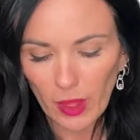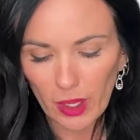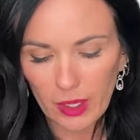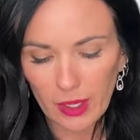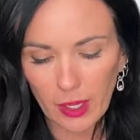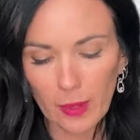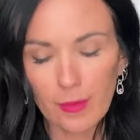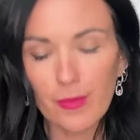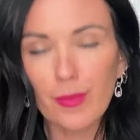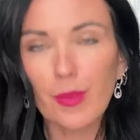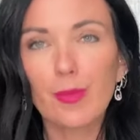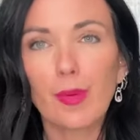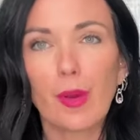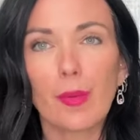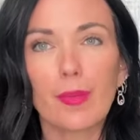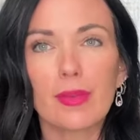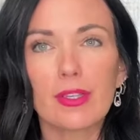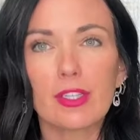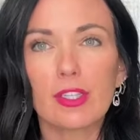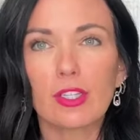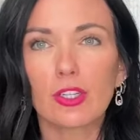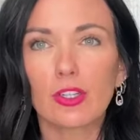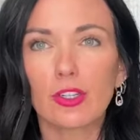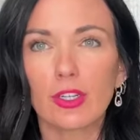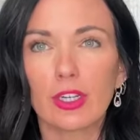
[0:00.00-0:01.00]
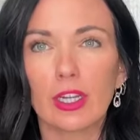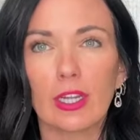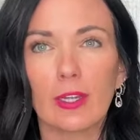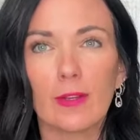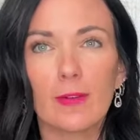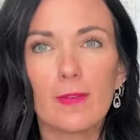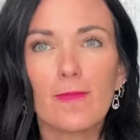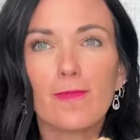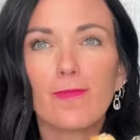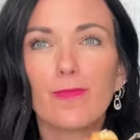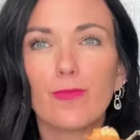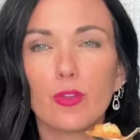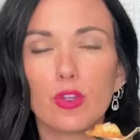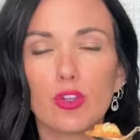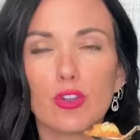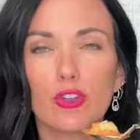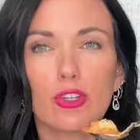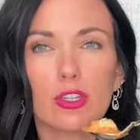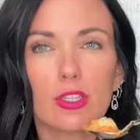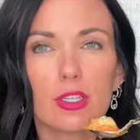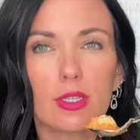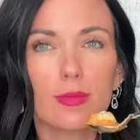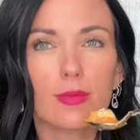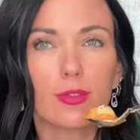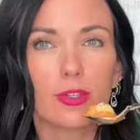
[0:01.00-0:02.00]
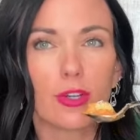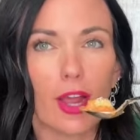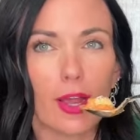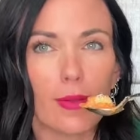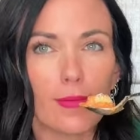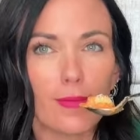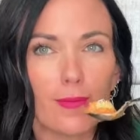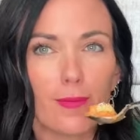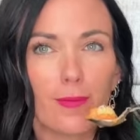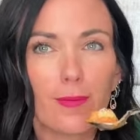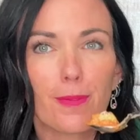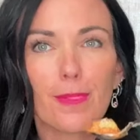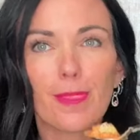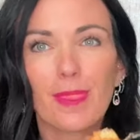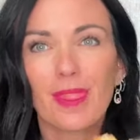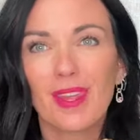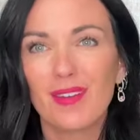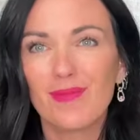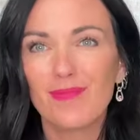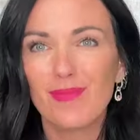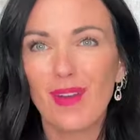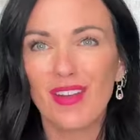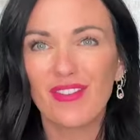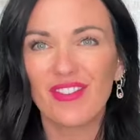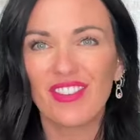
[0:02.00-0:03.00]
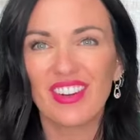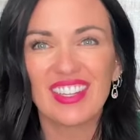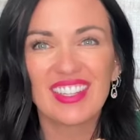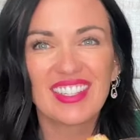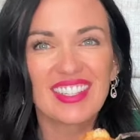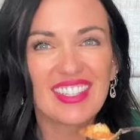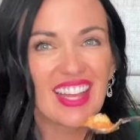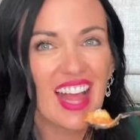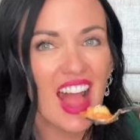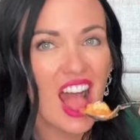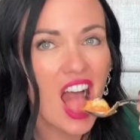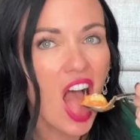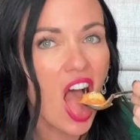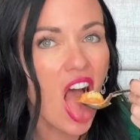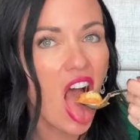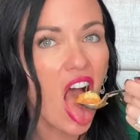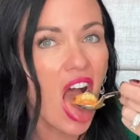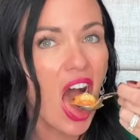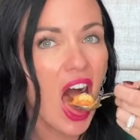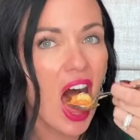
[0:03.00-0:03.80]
Yep, the puppies agree. You should subscribe. Bye, friends.